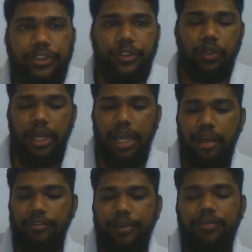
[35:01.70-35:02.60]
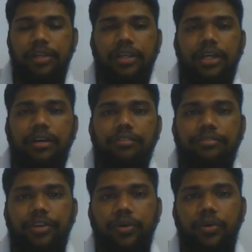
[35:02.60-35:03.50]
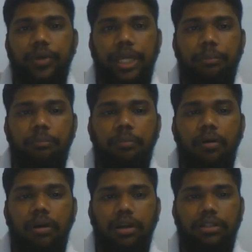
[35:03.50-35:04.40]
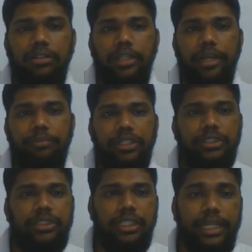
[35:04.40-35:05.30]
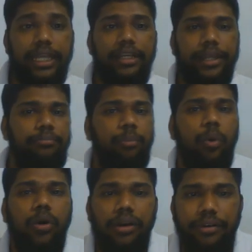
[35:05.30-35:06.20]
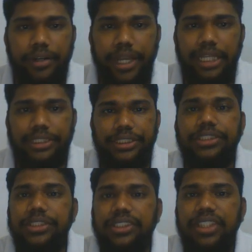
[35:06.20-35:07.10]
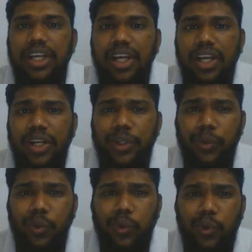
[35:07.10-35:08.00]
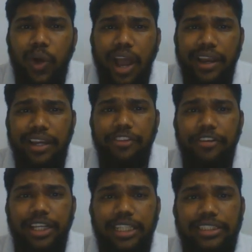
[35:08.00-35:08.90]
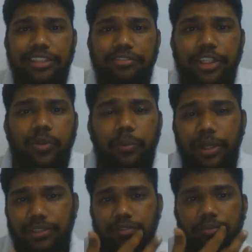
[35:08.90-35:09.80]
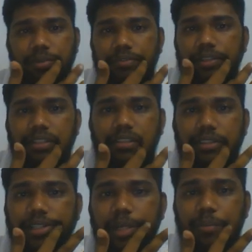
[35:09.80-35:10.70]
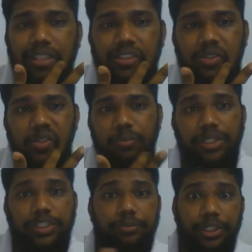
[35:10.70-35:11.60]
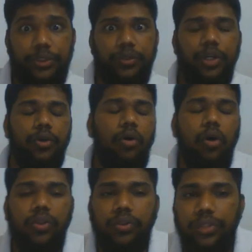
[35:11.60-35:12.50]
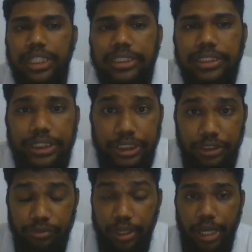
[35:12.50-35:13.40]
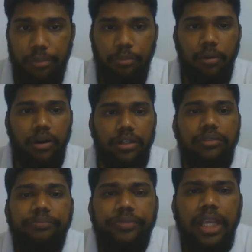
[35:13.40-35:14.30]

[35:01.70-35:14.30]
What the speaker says: So I have given a few important, that means 10 important reactions to identify this Fe2 plus from Fe3 plus. So please make sure you go through this. This is very important.